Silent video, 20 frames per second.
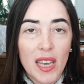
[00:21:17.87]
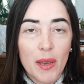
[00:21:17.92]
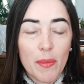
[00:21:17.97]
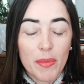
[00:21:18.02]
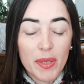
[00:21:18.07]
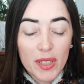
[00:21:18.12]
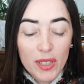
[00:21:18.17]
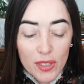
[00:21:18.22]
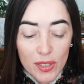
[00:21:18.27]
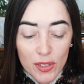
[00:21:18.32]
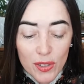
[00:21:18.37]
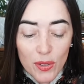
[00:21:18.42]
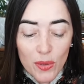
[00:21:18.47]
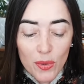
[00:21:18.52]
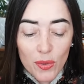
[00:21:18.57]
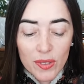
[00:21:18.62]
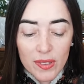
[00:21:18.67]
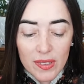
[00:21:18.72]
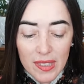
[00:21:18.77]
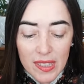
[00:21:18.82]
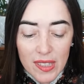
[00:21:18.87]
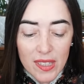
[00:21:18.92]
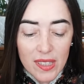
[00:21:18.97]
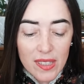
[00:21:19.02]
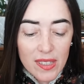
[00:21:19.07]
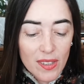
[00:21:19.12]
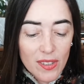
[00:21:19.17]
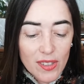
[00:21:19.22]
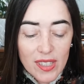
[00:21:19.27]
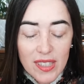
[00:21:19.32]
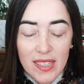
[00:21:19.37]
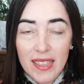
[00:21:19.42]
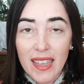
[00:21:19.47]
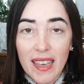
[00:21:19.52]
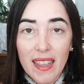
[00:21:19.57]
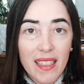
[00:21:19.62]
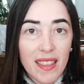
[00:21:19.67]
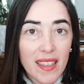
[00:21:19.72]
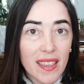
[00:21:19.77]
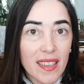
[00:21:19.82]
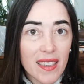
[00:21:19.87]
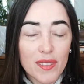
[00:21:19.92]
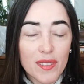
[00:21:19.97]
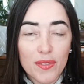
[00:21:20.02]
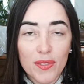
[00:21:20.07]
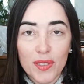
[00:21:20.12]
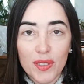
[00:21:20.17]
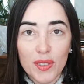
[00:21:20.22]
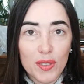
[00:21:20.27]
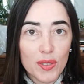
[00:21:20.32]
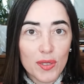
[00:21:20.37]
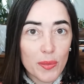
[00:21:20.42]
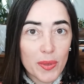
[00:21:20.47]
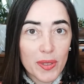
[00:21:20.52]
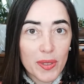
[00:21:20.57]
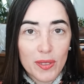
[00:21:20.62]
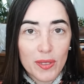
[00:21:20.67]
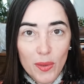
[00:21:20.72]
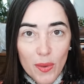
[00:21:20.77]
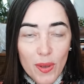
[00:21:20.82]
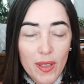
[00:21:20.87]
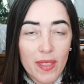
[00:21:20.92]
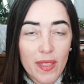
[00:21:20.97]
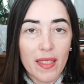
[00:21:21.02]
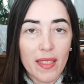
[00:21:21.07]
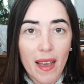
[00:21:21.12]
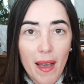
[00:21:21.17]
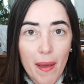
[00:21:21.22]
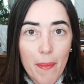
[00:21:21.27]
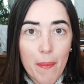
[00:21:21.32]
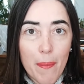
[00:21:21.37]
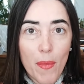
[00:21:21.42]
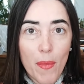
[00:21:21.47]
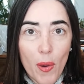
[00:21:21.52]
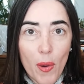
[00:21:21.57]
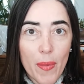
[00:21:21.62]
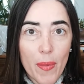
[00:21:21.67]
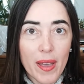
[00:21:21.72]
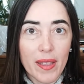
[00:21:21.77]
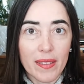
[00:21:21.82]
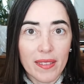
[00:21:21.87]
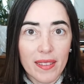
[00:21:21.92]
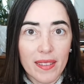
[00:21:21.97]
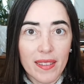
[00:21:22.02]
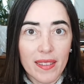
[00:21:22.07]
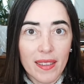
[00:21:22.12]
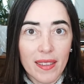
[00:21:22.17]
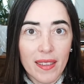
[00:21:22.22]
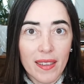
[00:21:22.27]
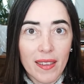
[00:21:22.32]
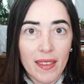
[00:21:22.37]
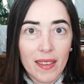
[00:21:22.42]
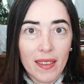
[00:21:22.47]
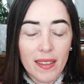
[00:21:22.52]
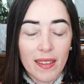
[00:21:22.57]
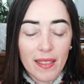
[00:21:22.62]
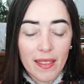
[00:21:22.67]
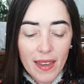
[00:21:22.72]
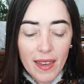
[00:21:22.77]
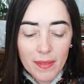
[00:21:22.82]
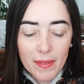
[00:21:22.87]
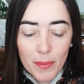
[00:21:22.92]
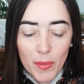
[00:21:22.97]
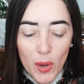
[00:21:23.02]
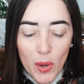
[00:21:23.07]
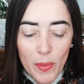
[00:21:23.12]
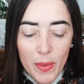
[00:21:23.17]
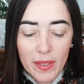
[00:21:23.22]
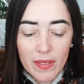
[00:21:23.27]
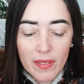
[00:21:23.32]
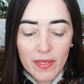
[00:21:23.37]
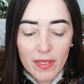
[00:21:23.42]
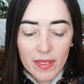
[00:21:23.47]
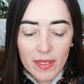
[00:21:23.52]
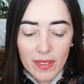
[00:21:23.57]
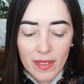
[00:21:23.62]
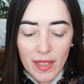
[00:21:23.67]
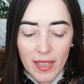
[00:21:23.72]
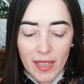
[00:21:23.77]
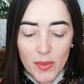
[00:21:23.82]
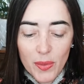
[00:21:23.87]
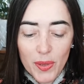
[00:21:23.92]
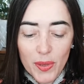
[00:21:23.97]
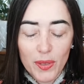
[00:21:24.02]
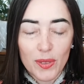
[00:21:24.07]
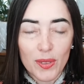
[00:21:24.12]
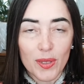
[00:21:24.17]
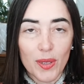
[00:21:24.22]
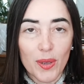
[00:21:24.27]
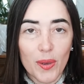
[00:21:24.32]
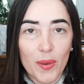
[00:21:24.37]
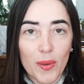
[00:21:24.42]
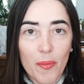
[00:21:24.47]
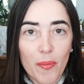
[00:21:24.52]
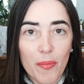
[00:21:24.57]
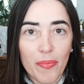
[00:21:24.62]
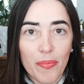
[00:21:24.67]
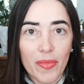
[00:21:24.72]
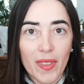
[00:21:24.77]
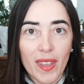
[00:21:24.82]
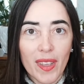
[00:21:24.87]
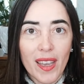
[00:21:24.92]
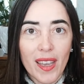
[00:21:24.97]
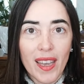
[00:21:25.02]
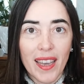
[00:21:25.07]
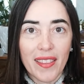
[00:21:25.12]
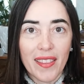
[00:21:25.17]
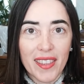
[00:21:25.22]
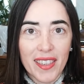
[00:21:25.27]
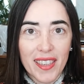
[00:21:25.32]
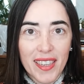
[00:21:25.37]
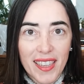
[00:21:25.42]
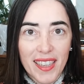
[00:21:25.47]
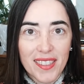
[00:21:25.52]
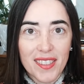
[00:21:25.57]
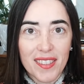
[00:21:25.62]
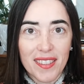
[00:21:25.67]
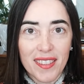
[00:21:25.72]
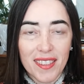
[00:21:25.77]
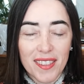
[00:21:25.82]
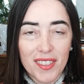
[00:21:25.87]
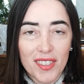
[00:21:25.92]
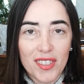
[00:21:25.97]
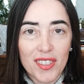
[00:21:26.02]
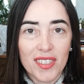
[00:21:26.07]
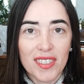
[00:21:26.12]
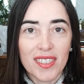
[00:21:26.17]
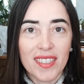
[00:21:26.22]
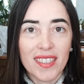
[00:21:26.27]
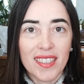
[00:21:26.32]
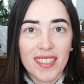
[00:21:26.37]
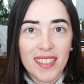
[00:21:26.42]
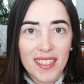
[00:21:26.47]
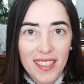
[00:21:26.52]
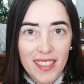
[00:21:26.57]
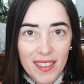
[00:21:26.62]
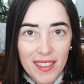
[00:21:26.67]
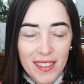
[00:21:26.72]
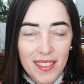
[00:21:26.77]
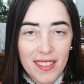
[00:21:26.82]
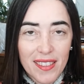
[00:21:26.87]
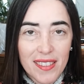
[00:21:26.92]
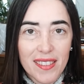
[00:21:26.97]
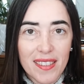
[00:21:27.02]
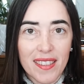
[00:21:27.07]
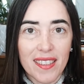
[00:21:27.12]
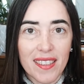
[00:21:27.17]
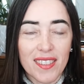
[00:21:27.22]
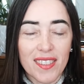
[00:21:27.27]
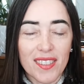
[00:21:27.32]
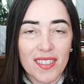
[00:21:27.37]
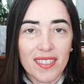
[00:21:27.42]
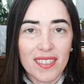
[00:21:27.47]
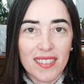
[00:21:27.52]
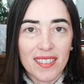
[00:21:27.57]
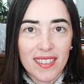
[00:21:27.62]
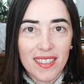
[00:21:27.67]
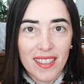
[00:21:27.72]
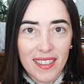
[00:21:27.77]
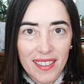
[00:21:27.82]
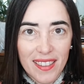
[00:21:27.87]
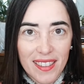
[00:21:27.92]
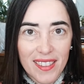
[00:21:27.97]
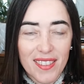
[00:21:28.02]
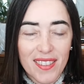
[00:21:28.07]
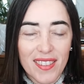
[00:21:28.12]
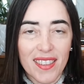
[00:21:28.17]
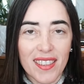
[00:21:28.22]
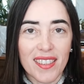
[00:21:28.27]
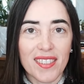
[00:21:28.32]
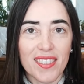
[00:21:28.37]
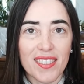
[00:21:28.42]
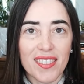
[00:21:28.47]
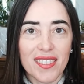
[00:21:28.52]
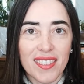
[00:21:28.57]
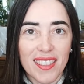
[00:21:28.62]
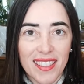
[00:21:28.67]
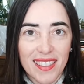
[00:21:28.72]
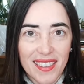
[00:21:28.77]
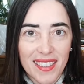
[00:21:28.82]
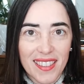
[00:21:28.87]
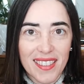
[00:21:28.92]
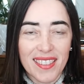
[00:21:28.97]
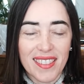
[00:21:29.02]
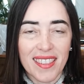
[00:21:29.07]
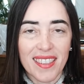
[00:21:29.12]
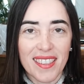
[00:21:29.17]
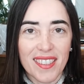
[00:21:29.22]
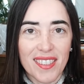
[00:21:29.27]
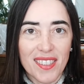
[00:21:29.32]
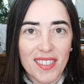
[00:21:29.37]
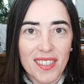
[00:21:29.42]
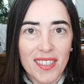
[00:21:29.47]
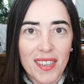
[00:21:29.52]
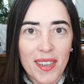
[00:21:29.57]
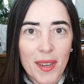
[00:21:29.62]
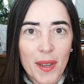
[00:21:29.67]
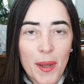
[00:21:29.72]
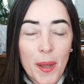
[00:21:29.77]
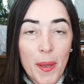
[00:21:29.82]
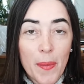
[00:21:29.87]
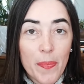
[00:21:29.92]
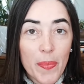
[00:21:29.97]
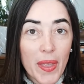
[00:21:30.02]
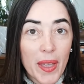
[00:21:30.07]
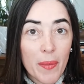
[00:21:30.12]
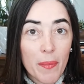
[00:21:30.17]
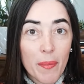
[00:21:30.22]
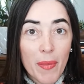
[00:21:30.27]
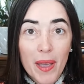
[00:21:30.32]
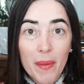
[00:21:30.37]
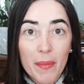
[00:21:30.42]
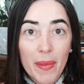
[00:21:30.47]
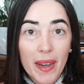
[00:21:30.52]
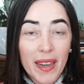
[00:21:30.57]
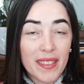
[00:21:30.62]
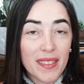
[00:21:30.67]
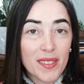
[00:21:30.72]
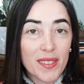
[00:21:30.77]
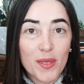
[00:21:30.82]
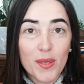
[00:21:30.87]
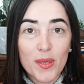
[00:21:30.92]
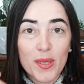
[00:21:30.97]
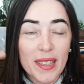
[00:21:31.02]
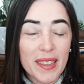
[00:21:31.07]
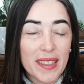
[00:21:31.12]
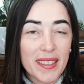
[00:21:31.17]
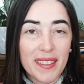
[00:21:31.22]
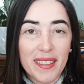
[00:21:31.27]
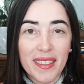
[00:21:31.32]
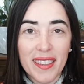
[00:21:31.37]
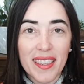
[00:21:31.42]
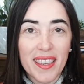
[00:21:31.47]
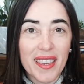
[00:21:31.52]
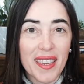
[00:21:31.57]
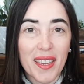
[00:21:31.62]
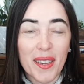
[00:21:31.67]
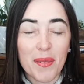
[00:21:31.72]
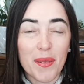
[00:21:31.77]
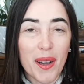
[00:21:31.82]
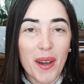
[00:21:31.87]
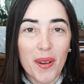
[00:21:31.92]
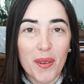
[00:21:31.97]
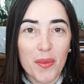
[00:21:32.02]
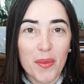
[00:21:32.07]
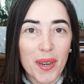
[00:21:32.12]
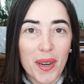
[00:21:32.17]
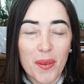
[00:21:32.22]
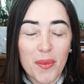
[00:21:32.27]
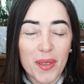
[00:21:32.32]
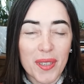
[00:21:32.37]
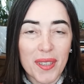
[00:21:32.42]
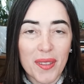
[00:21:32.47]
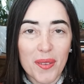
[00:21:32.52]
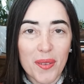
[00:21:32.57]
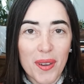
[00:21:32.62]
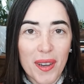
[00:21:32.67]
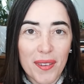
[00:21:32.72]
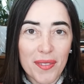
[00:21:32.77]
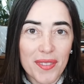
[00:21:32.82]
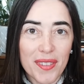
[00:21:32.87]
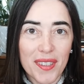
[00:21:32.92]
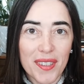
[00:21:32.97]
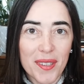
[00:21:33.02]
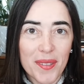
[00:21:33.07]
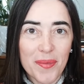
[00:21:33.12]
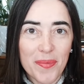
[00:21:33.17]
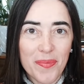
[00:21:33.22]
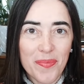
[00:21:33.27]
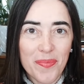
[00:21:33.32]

Because you're doing dishes, there's nothing else for you to be doing that moment. That moment, that's what you do. And the next dish, and this dish, and this dish, and this dish. And my mind is usually thinking about what I want to do after.